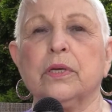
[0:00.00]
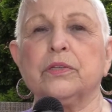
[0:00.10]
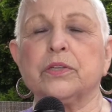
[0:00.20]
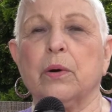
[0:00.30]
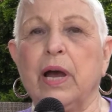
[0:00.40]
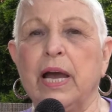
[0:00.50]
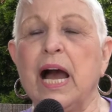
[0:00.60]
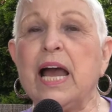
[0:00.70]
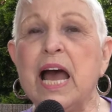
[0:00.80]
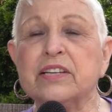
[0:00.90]
So I
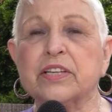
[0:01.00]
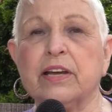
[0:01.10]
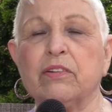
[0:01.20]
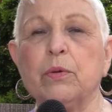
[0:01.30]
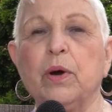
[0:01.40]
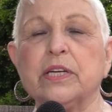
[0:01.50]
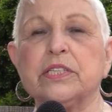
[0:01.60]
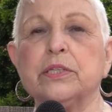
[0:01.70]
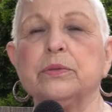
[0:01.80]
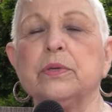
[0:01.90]
ask everyone
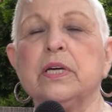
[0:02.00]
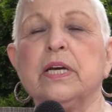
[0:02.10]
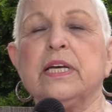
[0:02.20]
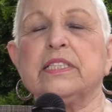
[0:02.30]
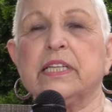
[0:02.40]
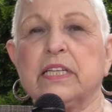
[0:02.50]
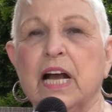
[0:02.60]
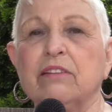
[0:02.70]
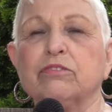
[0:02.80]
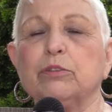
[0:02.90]
to sit
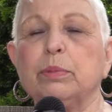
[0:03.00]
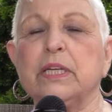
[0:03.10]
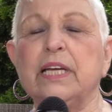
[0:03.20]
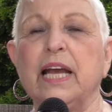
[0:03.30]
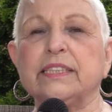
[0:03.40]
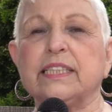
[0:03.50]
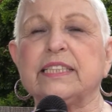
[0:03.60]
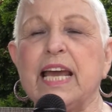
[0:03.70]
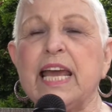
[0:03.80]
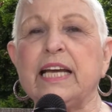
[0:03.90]
comfortably and to
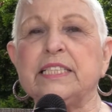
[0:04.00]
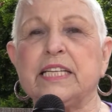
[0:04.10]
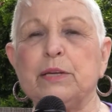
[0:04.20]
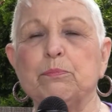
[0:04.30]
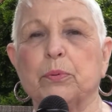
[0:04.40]
take a deep